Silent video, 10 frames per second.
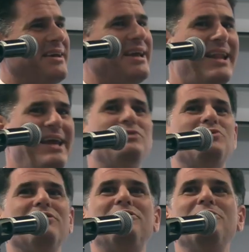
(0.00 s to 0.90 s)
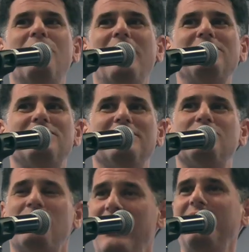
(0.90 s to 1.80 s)
I can answer a few
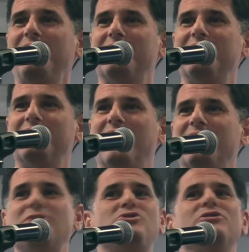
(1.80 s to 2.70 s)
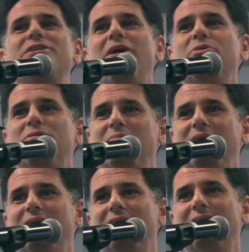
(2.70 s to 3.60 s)
questions, right? unless you're done with me.